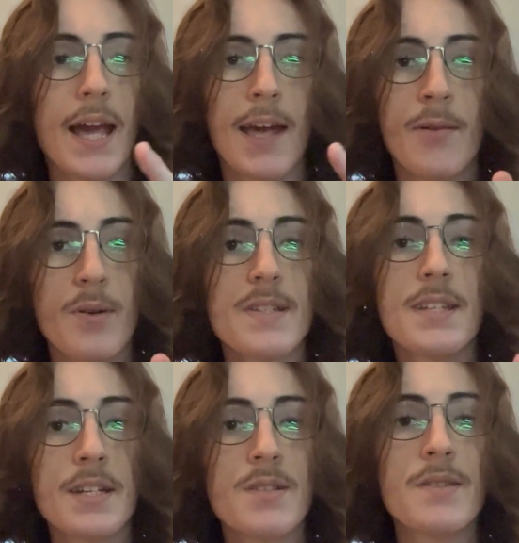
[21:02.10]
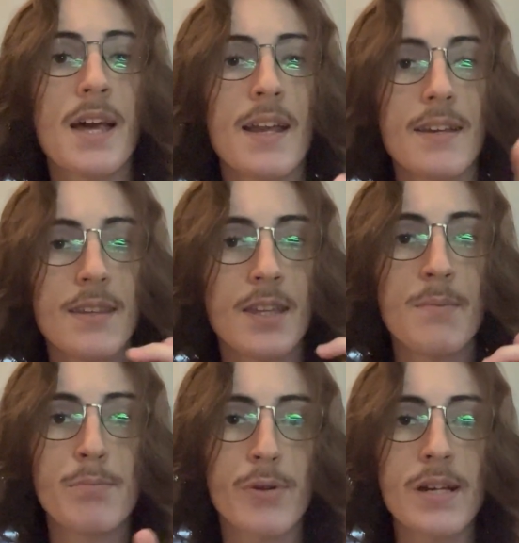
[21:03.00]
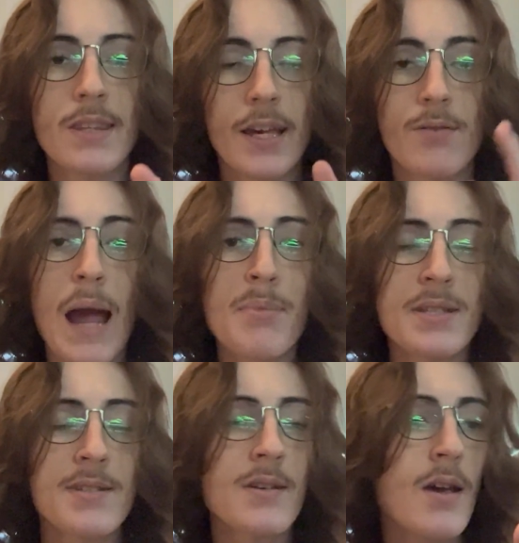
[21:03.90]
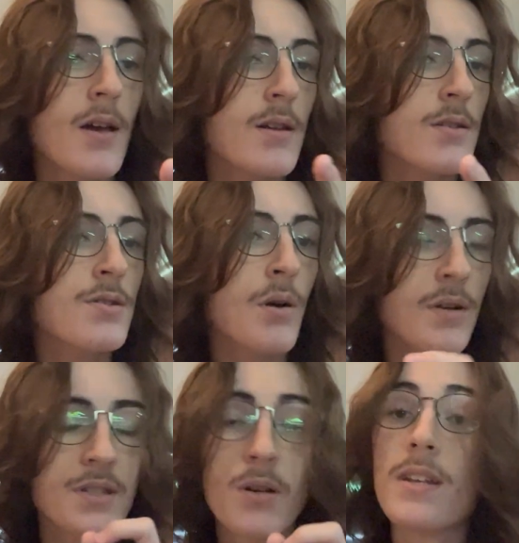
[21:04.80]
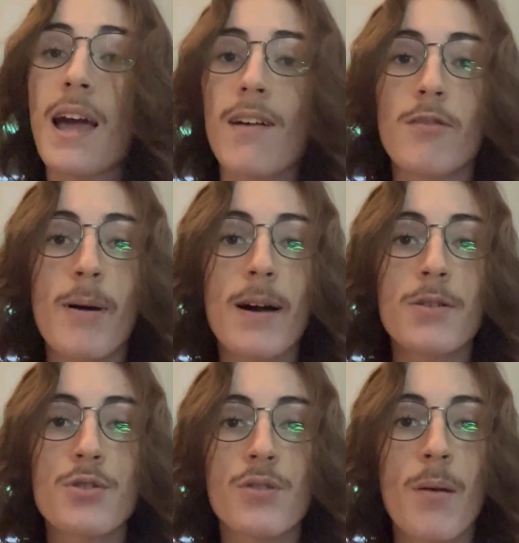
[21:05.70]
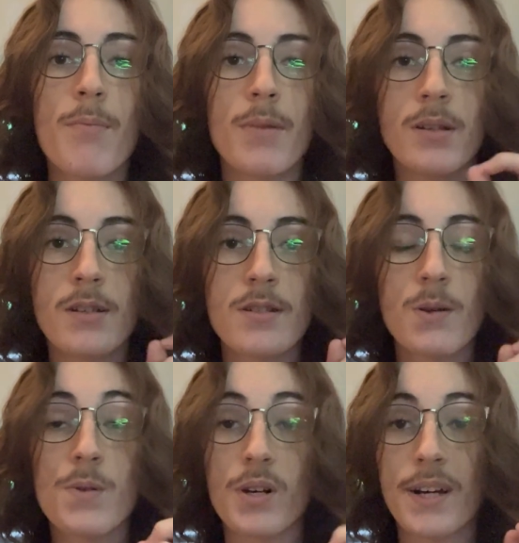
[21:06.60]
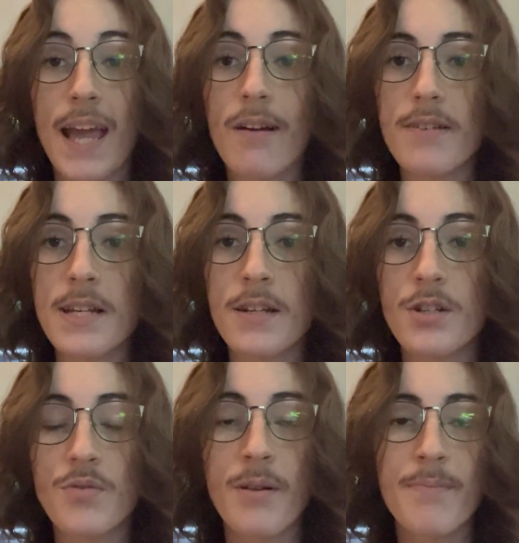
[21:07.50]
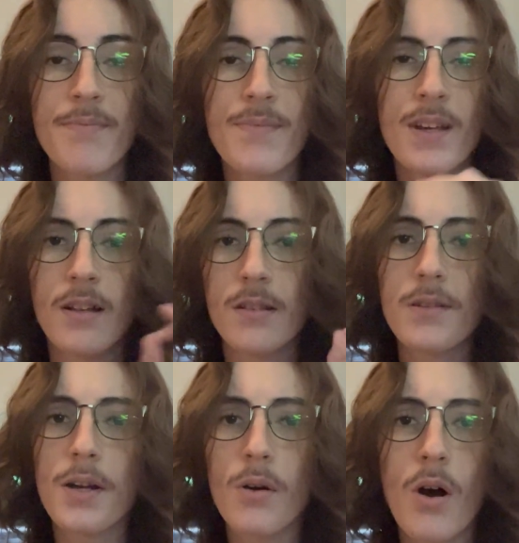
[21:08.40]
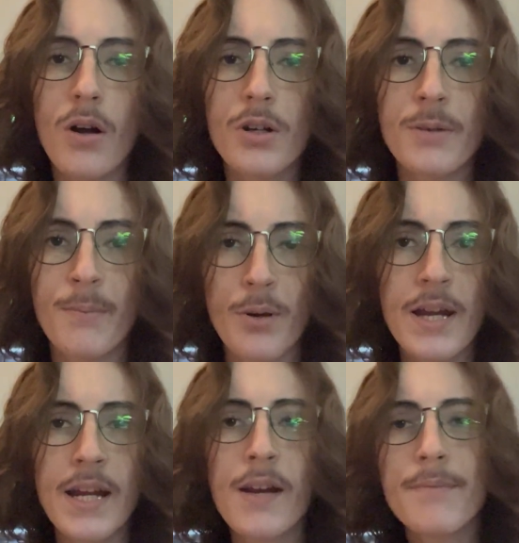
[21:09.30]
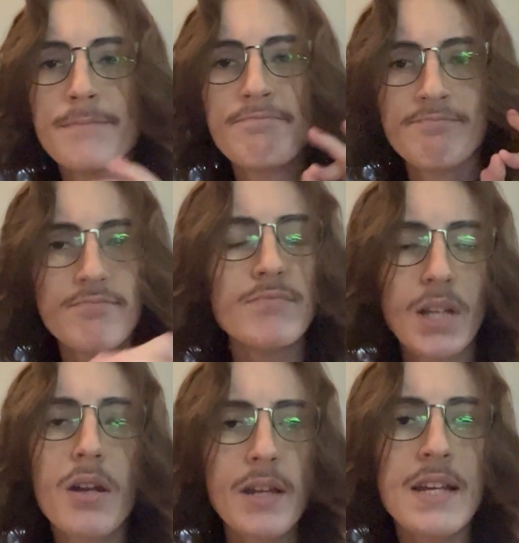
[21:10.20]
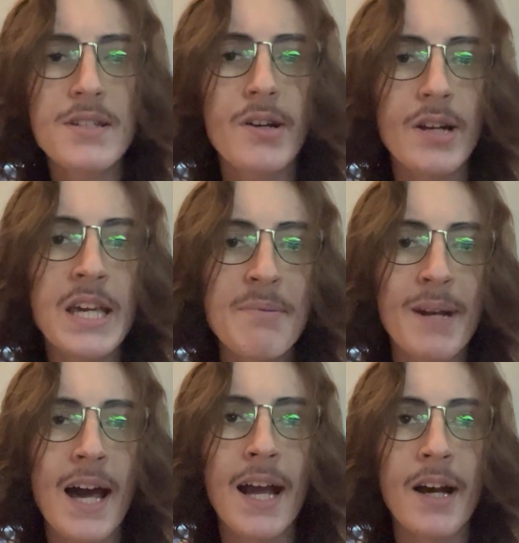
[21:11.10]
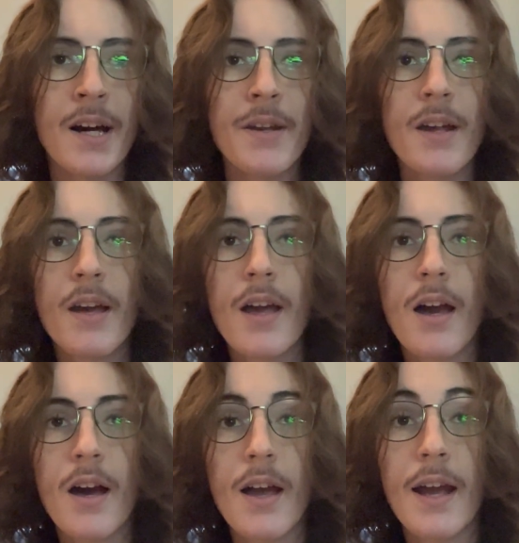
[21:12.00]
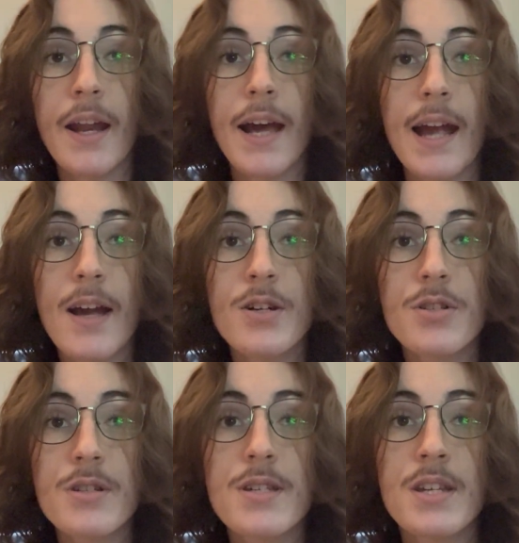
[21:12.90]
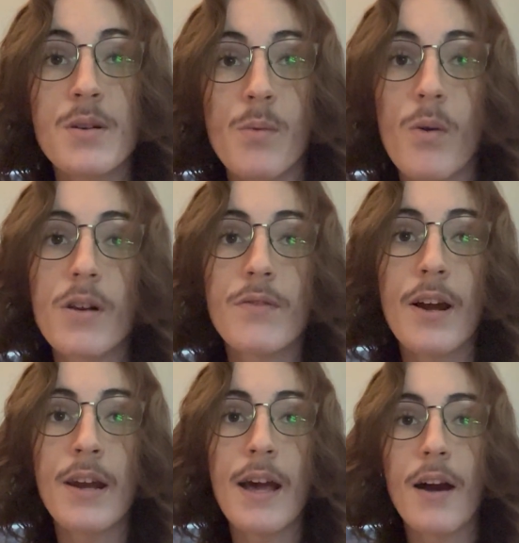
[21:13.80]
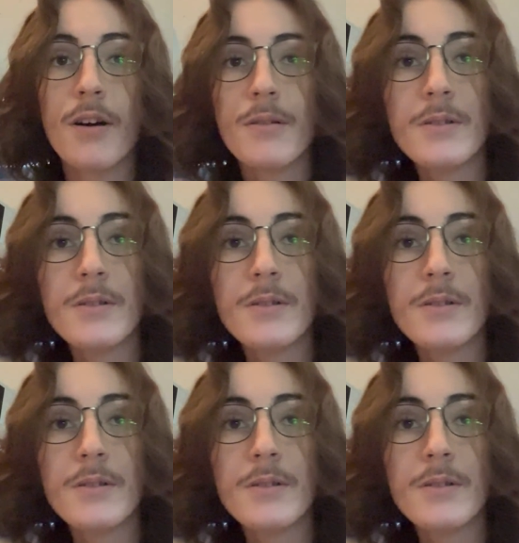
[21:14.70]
and once they do that, they breed like rabbits. So it's good to have amano shrimp, because those are caradina shrimp, little harder to breed, little easier to keep an eye on. And I actually see one right now,